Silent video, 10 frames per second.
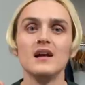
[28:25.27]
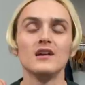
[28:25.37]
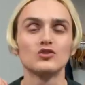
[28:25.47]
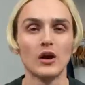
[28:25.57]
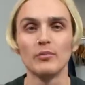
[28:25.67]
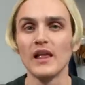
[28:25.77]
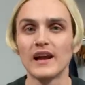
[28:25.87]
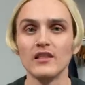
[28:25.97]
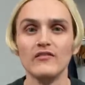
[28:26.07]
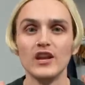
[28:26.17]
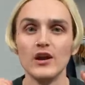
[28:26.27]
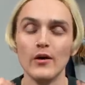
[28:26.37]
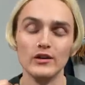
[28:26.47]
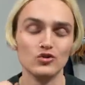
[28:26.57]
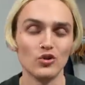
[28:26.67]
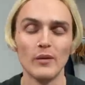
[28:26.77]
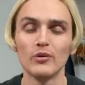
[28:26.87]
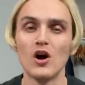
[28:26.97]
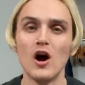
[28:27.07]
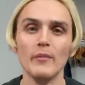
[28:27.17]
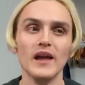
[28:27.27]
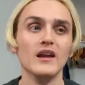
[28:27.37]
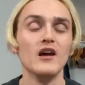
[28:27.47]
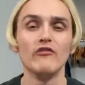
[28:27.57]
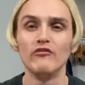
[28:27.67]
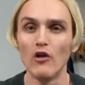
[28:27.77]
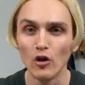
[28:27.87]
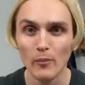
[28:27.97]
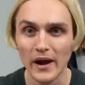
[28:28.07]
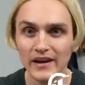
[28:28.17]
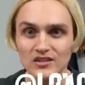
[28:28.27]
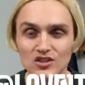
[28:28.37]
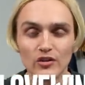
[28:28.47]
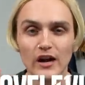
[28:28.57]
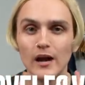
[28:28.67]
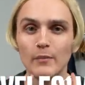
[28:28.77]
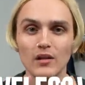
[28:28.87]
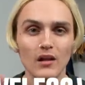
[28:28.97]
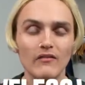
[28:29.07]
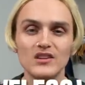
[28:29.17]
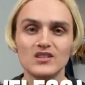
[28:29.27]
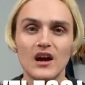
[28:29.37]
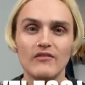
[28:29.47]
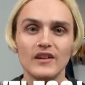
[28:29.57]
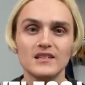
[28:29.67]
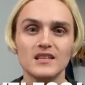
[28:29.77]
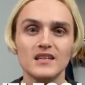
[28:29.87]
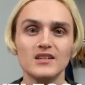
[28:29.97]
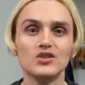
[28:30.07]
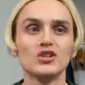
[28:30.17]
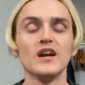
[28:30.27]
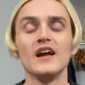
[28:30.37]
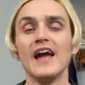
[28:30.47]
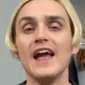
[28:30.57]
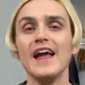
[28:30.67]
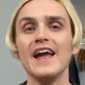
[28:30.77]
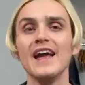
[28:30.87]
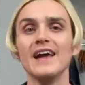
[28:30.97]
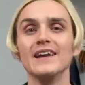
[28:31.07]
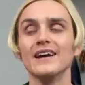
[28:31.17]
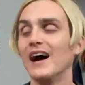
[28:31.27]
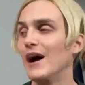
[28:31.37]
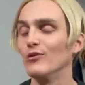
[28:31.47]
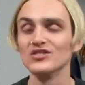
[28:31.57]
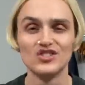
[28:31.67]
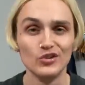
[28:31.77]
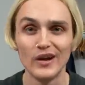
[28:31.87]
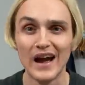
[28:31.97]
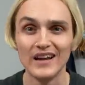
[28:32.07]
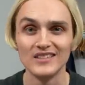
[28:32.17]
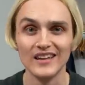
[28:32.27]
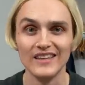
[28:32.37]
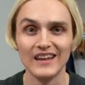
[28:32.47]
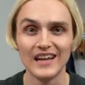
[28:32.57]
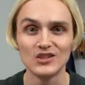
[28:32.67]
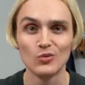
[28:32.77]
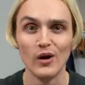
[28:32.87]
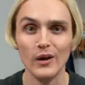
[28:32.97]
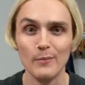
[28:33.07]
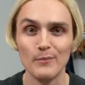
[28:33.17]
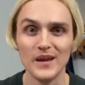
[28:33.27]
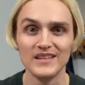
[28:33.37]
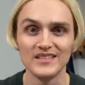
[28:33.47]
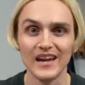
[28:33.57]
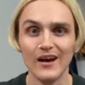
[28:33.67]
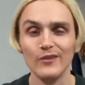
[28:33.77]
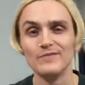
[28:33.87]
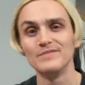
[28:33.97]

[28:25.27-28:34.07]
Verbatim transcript: Drop a like on the video and drop a comment. Follow my Instagram, loveless.vintage, and I will see you guys in the next one. Peace out.